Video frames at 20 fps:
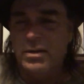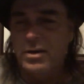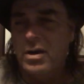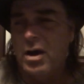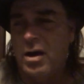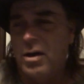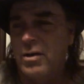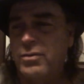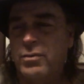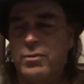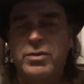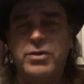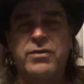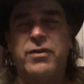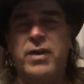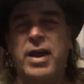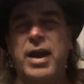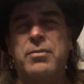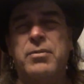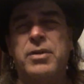Garth was
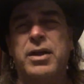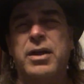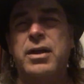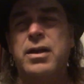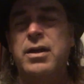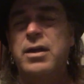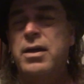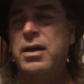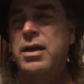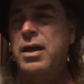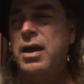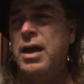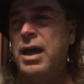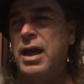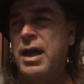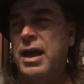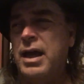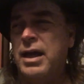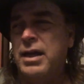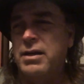family
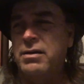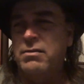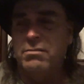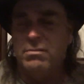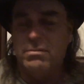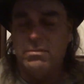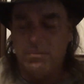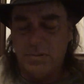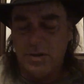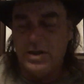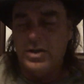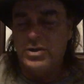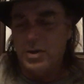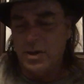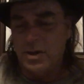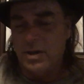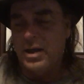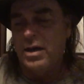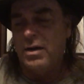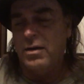and he
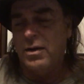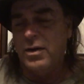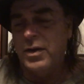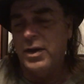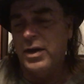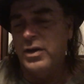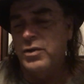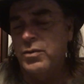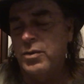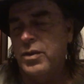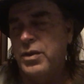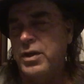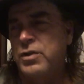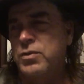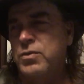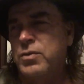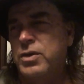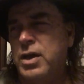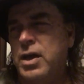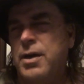took care of things when
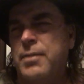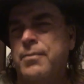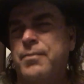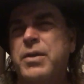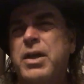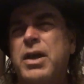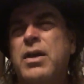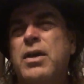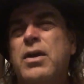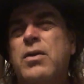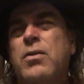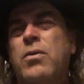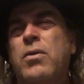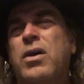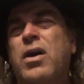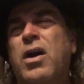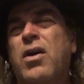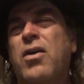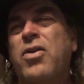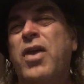things were done.
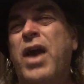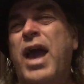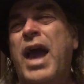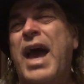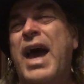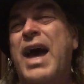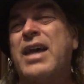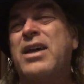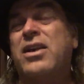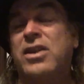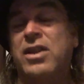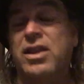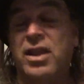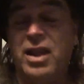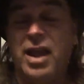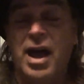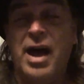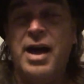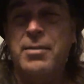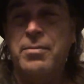Well, Garth had a
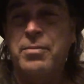lot